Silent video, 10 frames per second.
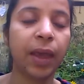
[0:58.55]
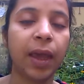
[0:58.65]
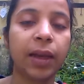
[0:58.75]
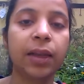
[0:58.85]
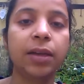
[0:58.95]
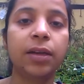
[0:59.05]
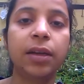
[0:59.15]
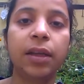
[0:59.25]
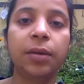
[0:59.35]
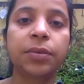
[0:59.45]
and it
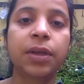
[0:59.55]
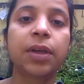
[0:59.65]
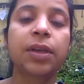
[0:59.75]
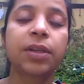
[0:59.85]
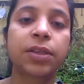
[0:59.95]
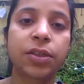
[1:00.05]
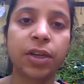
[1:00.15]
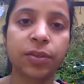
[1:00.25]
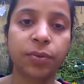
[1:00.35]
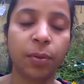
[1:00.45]
relieves
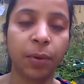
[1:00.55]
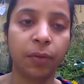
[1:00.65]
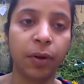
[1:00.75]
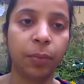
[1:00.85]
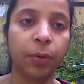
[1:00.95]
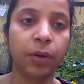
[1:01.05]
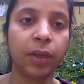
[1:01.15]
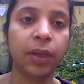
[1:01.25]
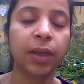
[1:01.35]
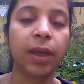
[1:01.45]
stress from our
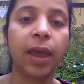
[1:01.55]
body